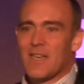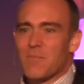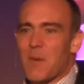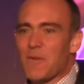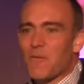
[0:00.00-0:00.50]

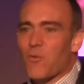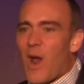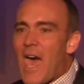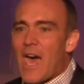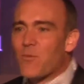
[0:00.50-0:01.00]
Maybe you've
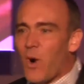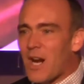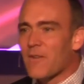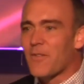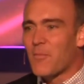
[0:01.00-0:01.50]
read
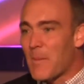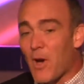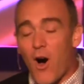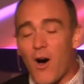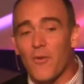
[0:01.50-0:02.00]
one of them, maybe
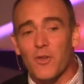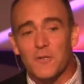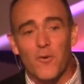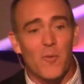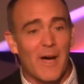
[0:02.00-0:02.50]
all of those
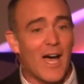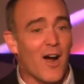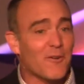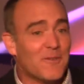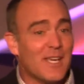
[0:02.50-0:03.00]
four
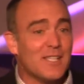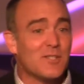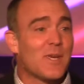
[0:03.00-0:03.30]
biographies.